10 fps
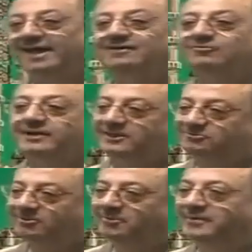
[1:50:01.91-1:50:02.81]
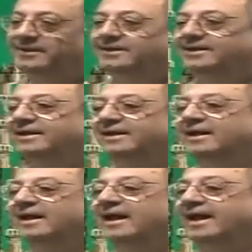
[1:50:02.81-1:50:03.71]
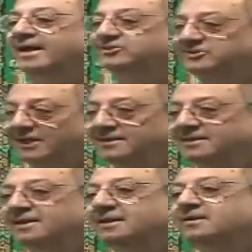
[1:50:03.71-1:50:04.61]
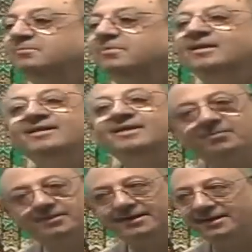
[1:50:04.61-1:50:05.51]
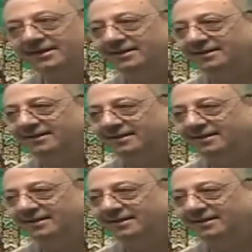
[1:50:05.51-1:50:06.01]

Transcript: And next will be ahsan Bilabani.